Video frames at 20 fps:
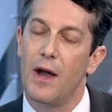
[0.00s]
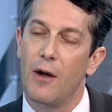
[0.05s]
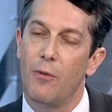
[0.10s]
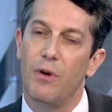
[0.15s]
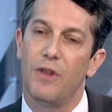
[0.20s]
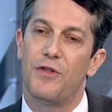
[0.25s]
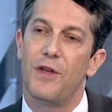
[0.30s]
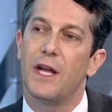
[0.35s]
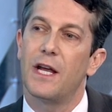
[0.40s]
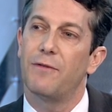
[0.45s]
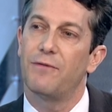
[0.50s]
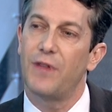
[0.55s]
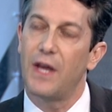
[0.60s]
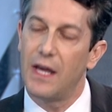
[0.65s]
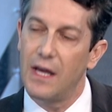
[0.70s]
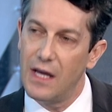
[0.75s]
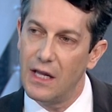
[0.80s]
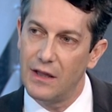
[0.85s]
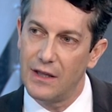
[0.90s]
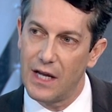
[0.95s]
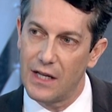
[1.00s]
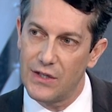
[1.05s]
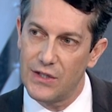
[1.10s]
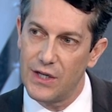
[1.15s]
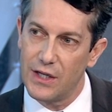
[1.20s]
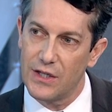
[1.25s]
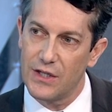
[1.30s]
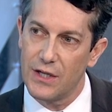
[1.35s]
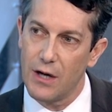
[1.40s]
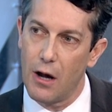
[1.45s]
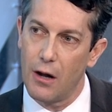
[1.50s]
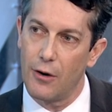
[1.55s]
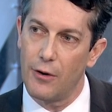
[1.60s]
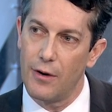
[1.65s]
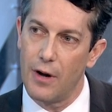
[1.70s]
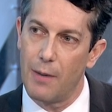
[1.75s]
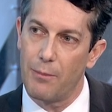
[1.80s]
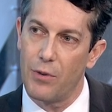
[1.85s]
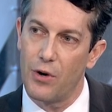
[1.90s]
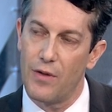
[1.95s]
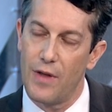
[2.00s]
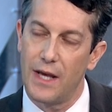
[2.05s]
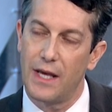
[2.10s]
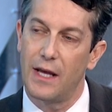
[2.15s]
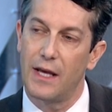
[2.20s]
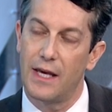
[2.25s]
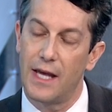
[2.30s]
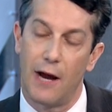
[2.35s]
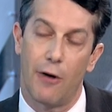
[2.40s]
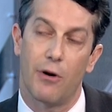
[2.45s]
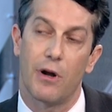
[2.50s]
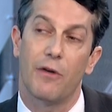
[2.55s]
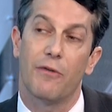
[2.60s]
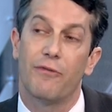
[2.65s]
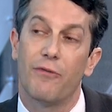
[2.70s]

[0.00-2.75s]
We think if they hit that $6 number, they can carry a